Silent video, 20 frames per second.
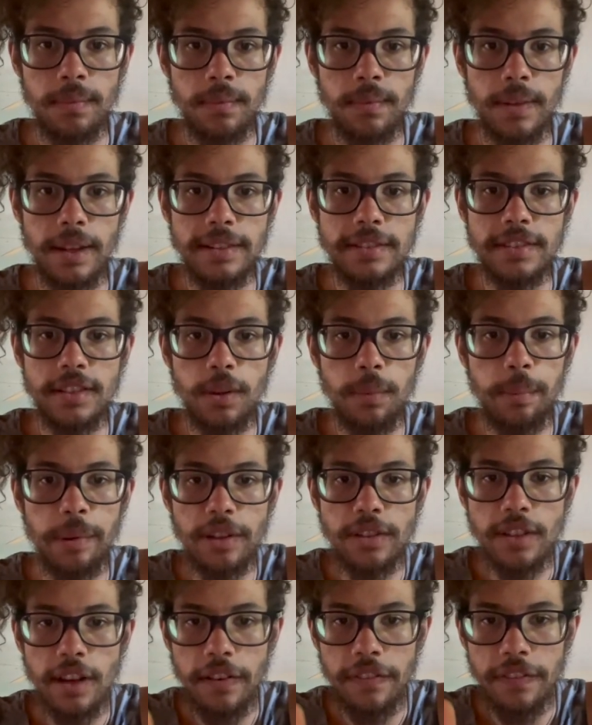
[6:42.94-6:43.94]
It's still
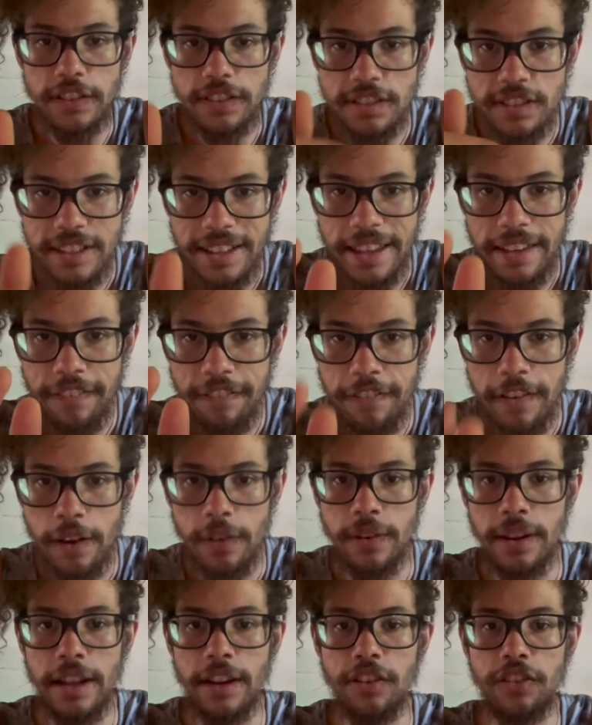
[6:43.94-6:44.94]
built off a slave
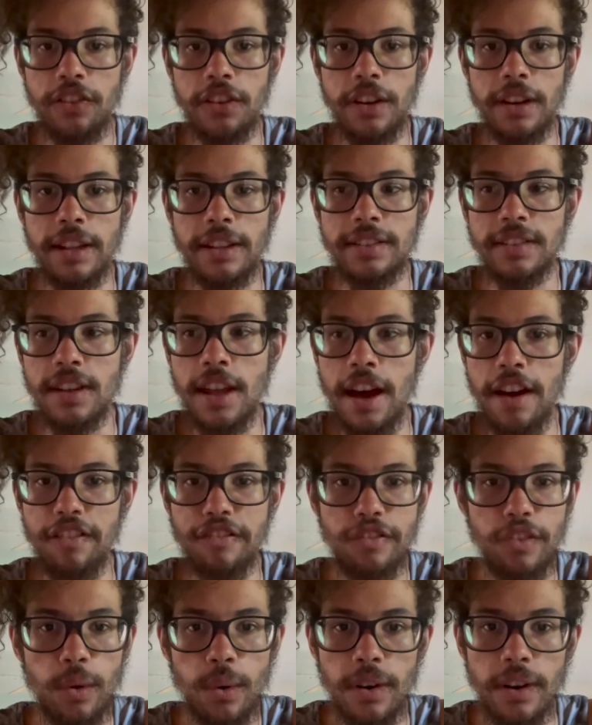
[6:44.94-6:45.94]
foundation. It's not
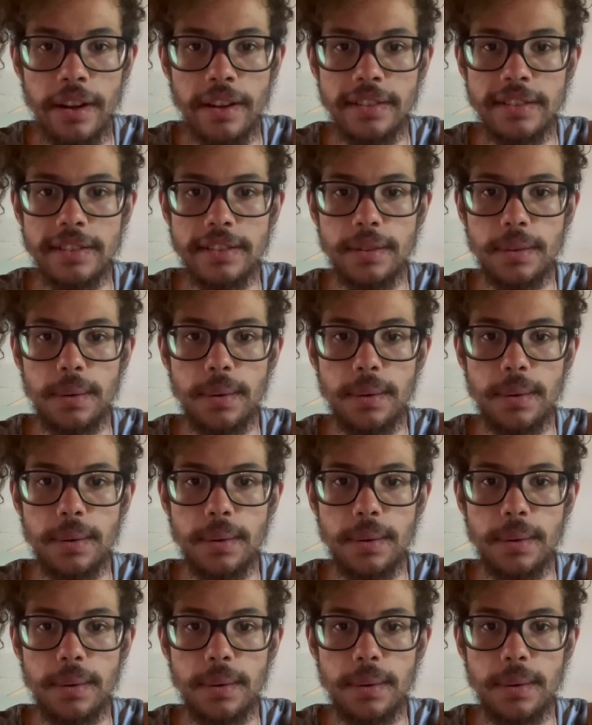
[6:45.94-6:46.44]
for us.